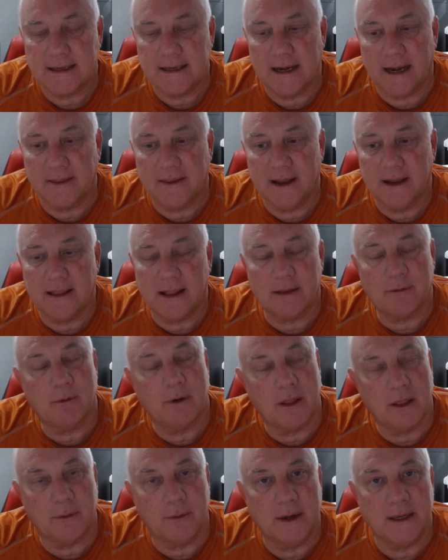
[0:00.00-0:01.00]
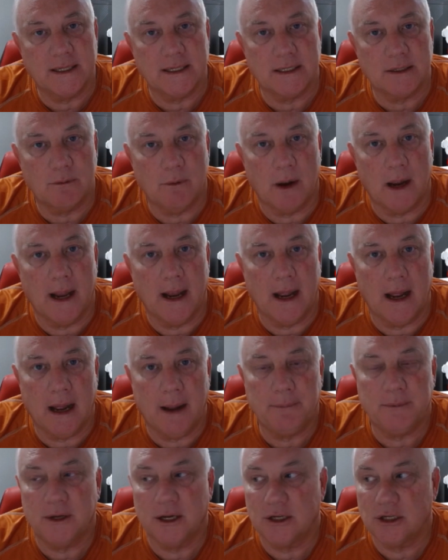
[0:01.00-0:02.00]
and I think that's one of the reasons why
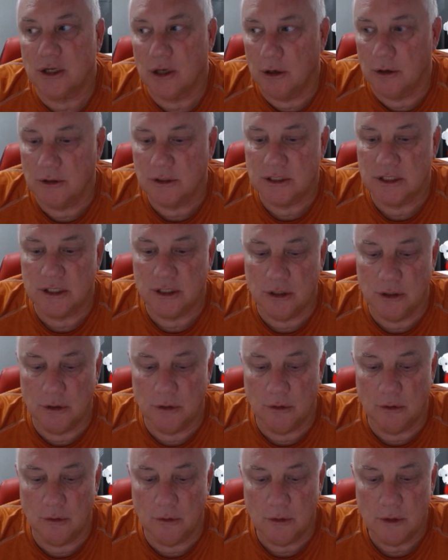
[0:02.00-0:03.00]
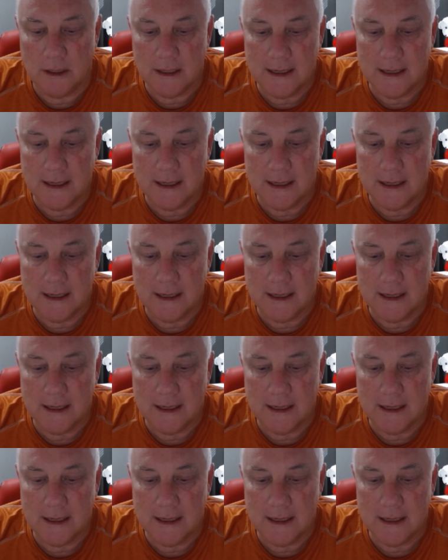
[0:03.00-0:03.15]
Opta chose to